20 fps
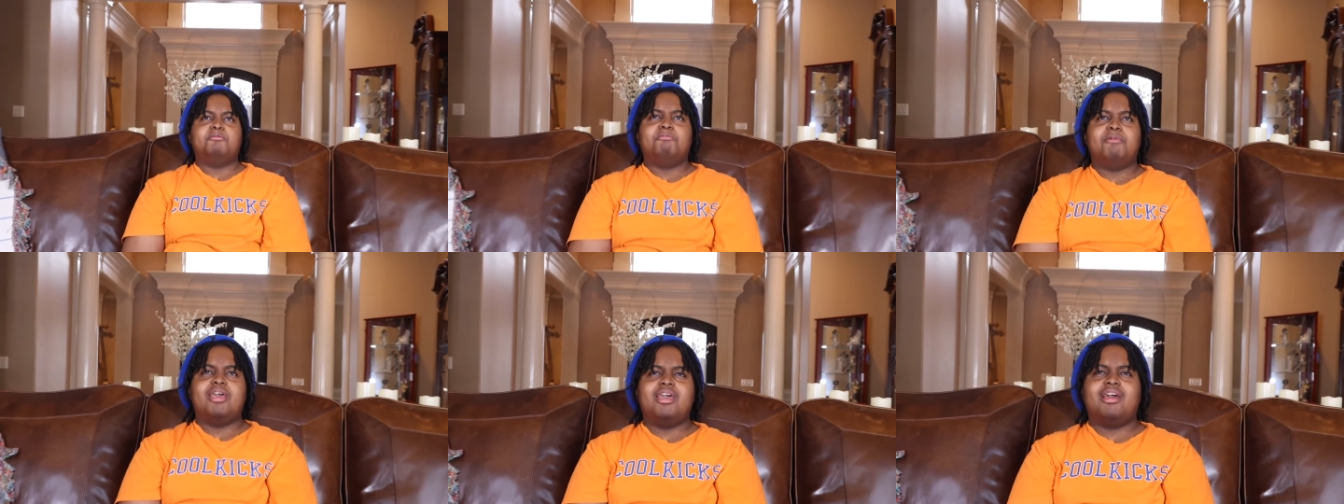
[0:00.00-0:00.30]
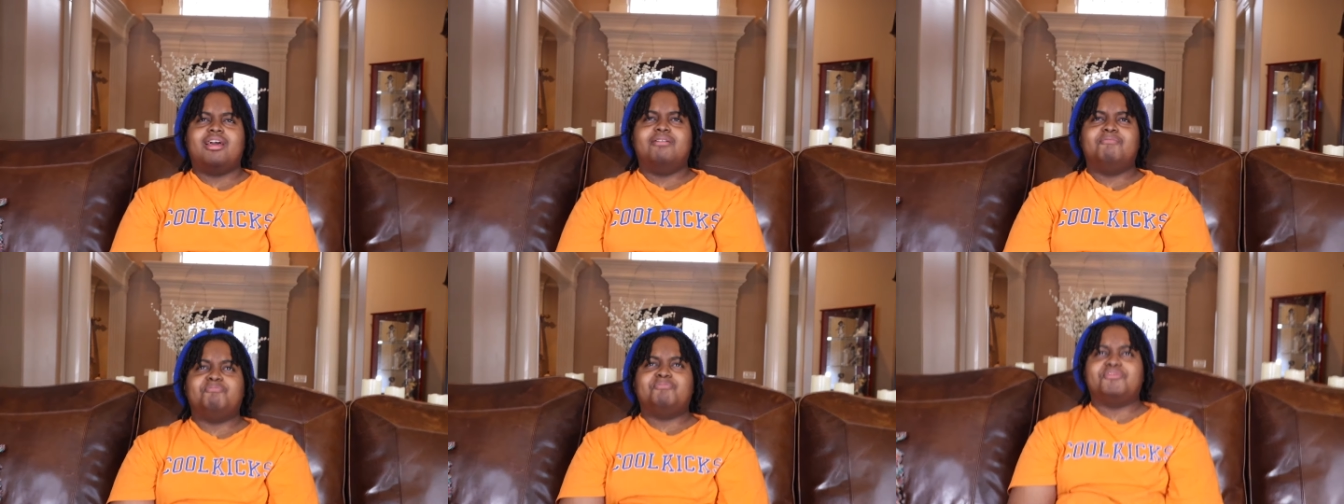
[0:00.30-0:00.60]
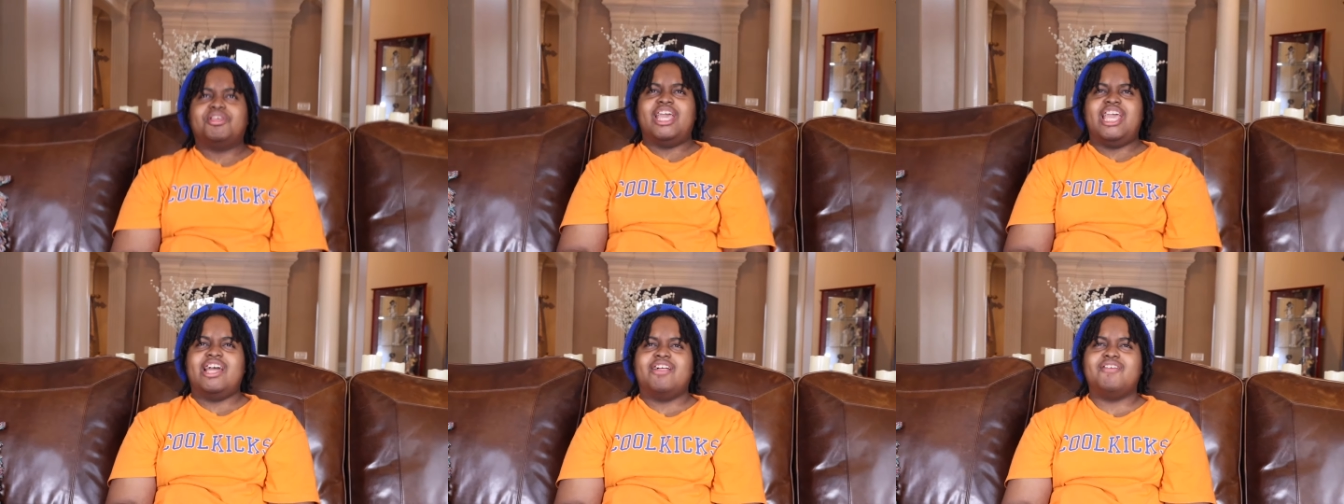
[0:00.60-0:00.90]
Man,
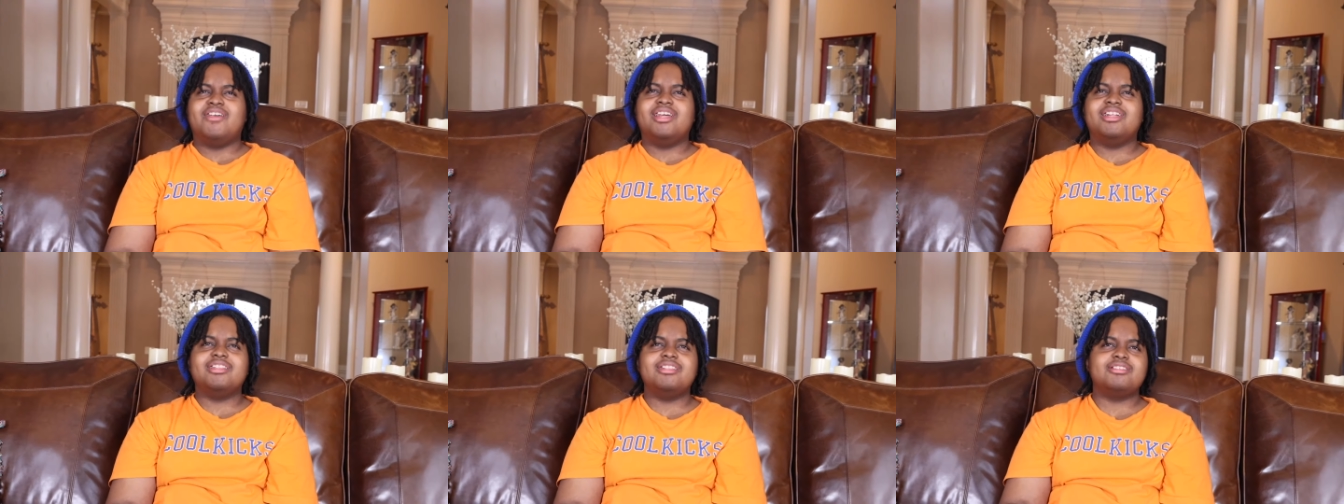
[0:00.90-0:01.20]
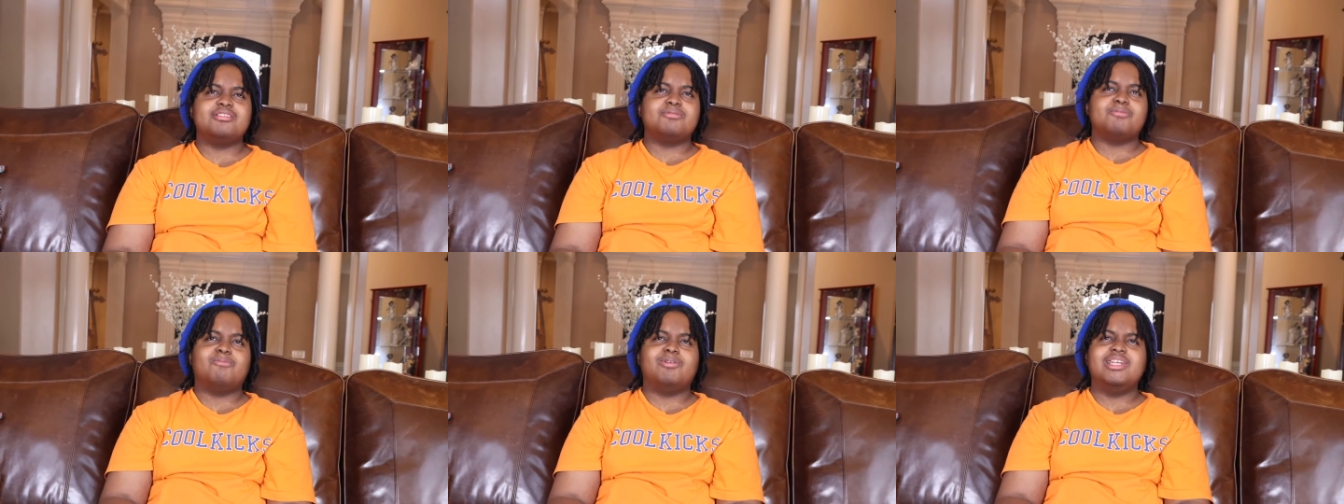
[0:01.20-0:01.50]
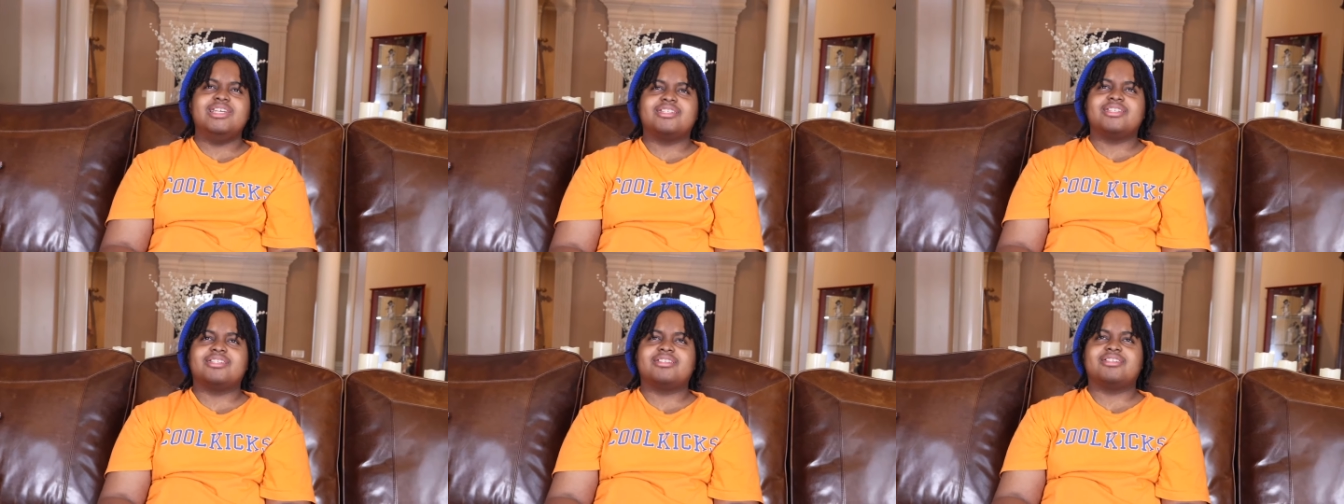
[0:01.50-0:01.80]
aliens? What
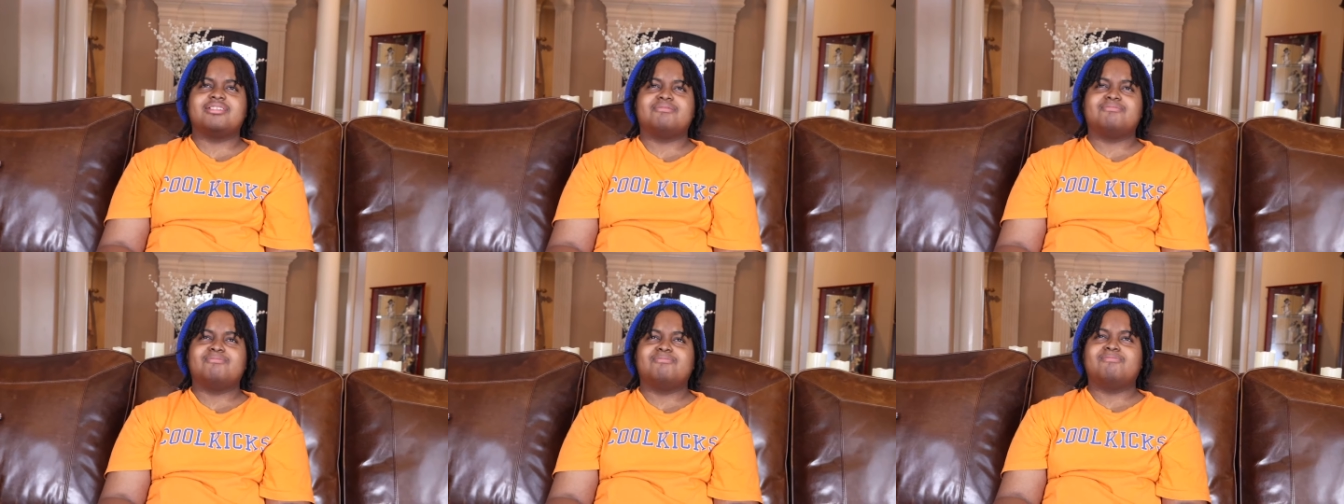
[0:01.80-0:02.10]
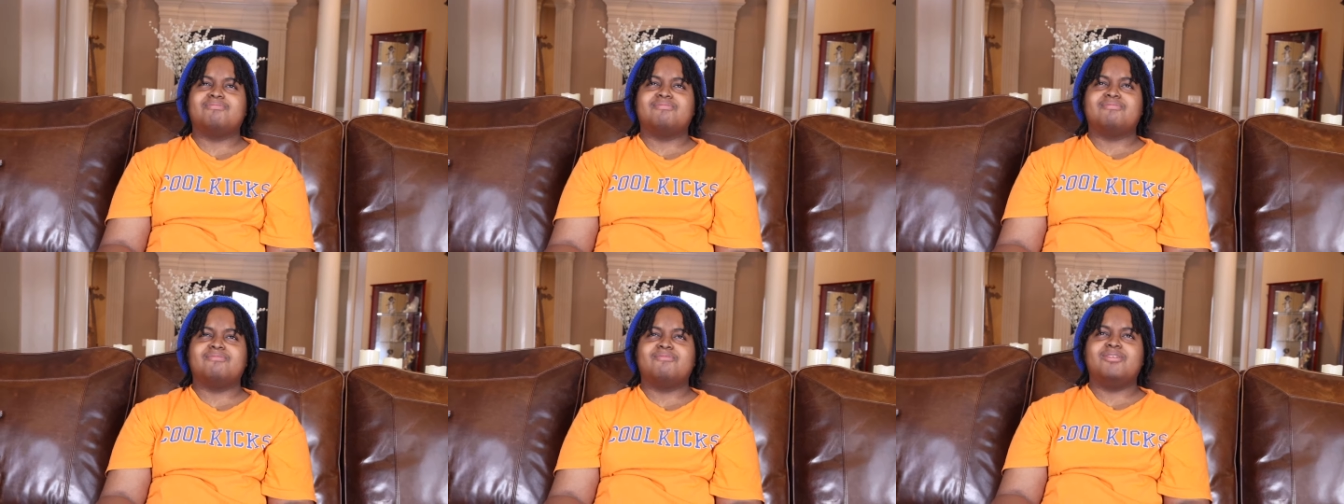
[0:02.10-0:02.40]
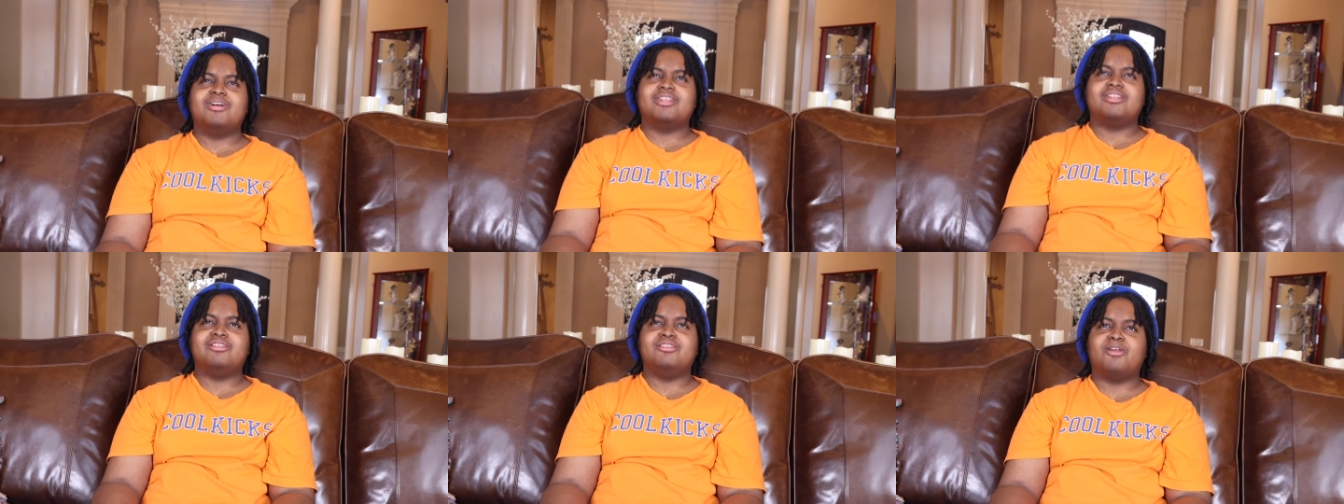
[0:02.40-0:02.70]
is this?
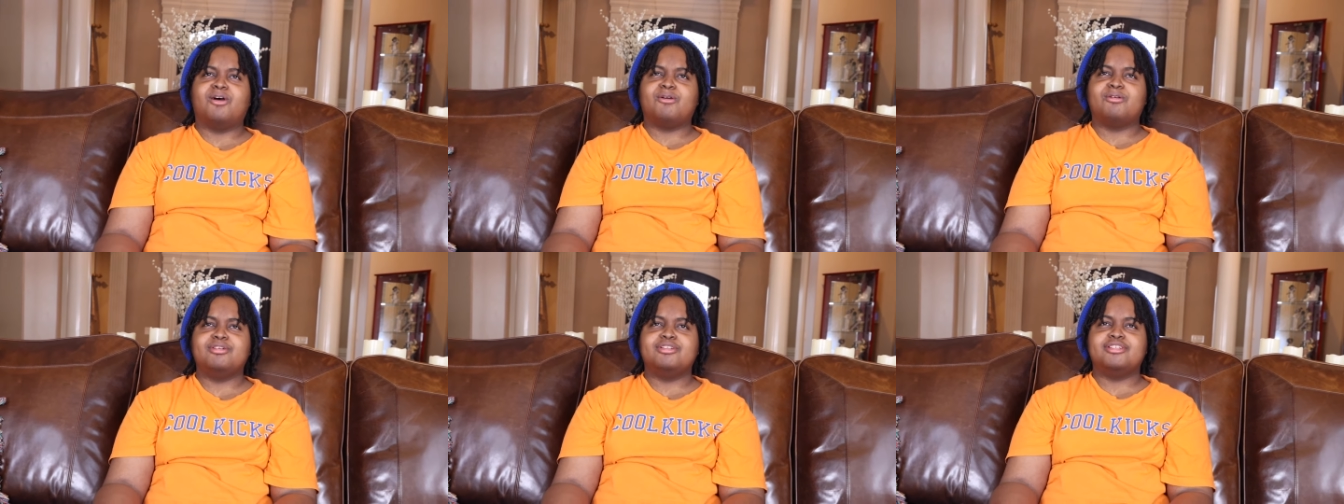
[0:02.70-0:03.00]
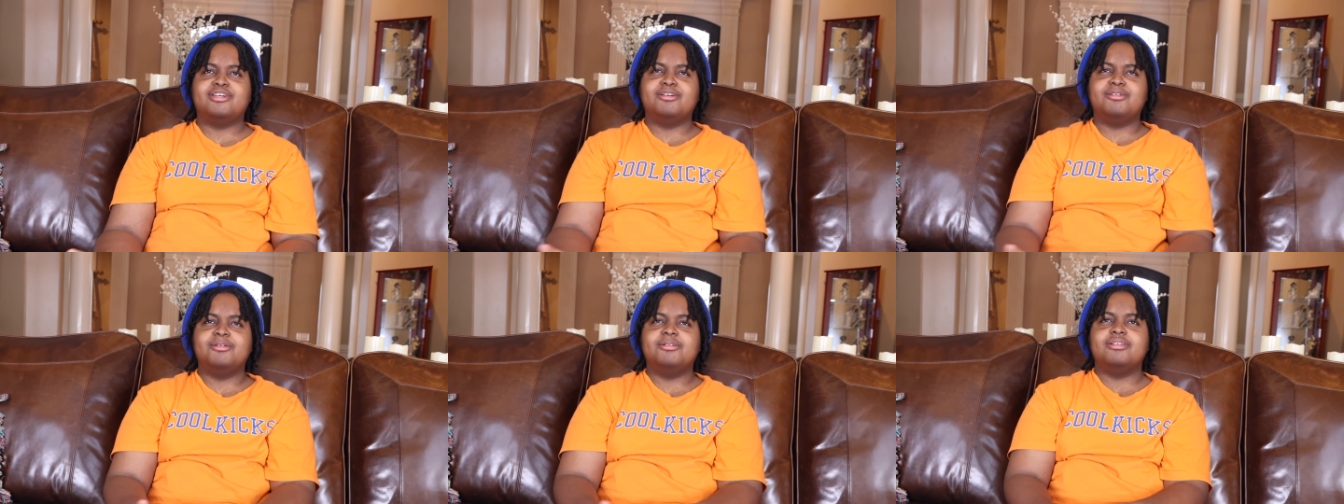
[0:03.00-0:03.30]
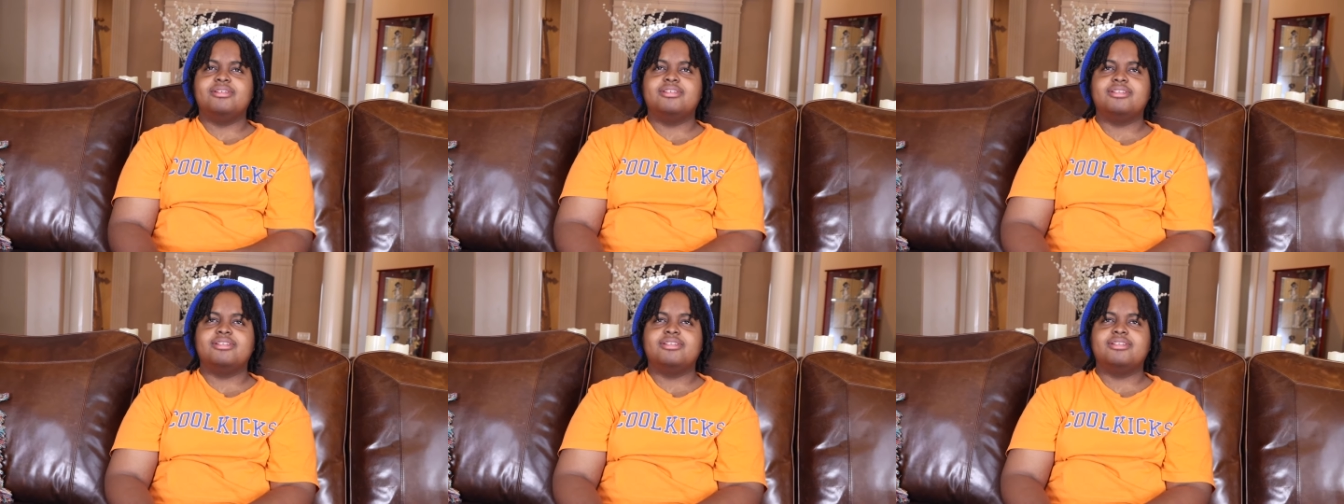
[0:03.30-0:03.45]
What, Naruto?